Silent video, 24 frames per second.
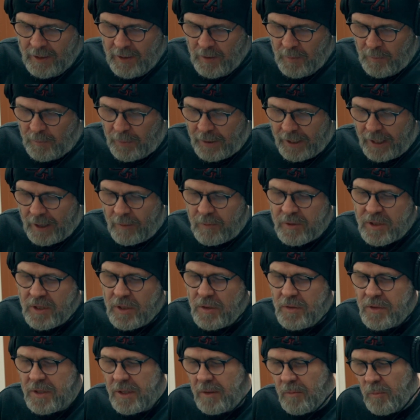but I was
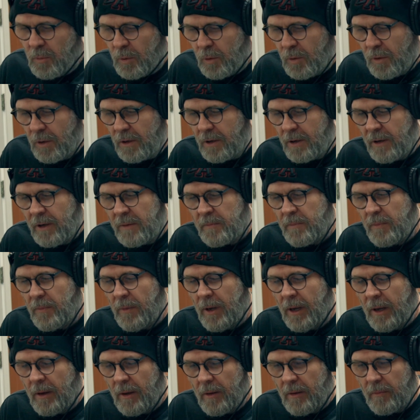using more
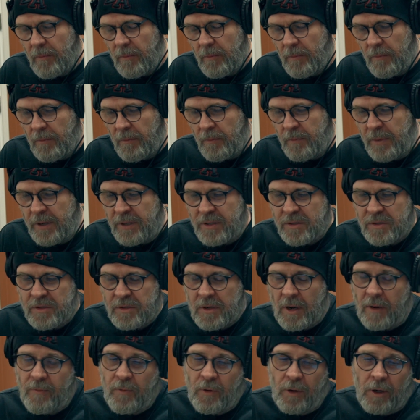a piece of
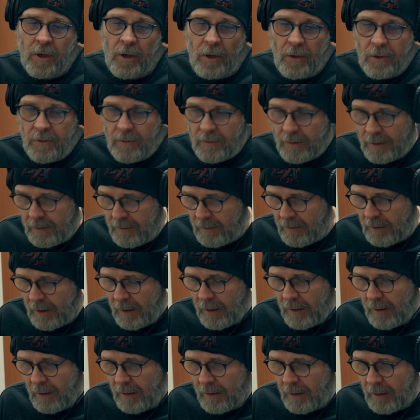software called
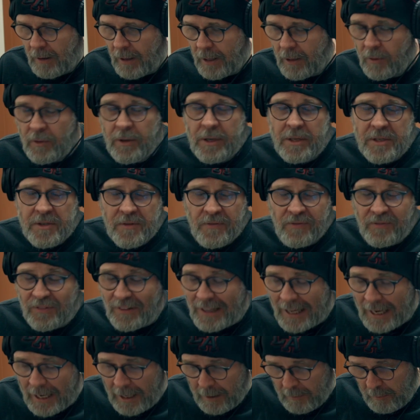Autodesk
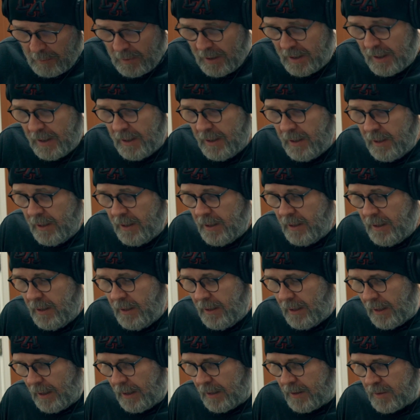Flame.
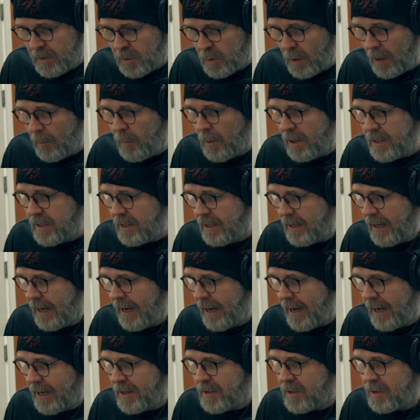So I wasn't
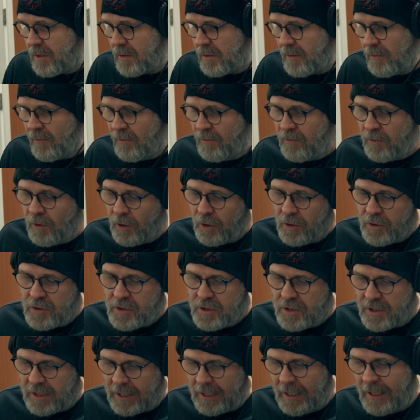as
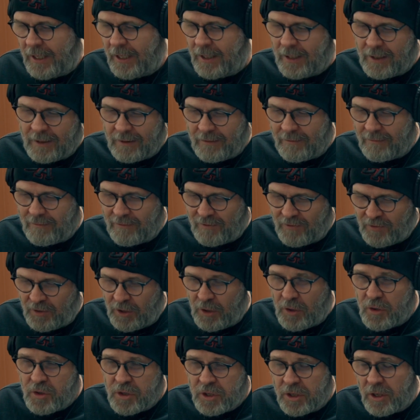versed in
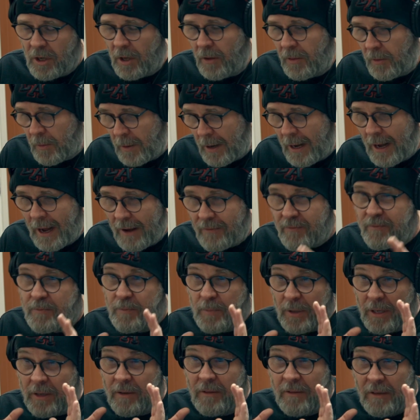Fusion, although I have
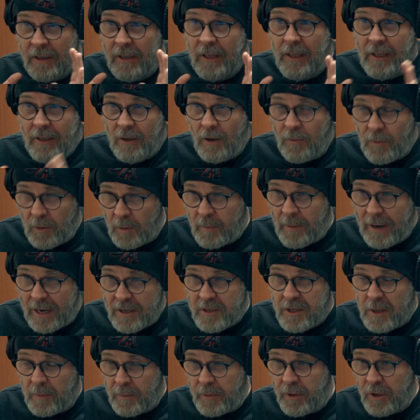been over the
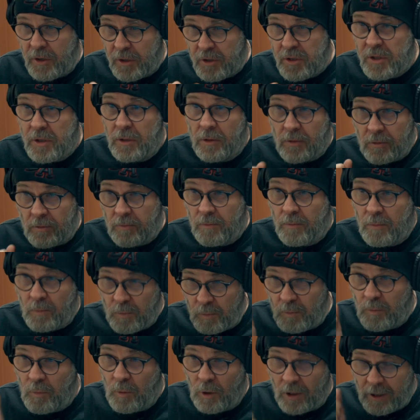past couple of years
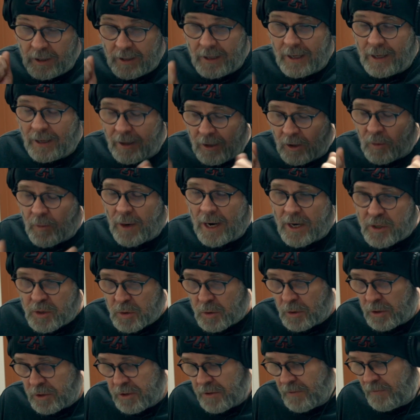really getting a crash
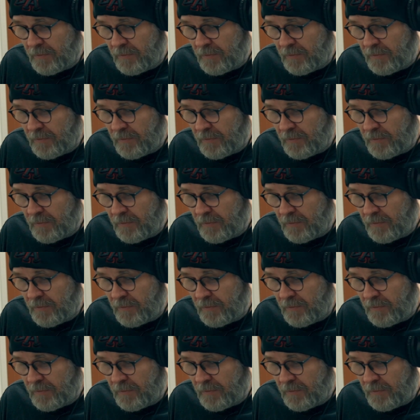course in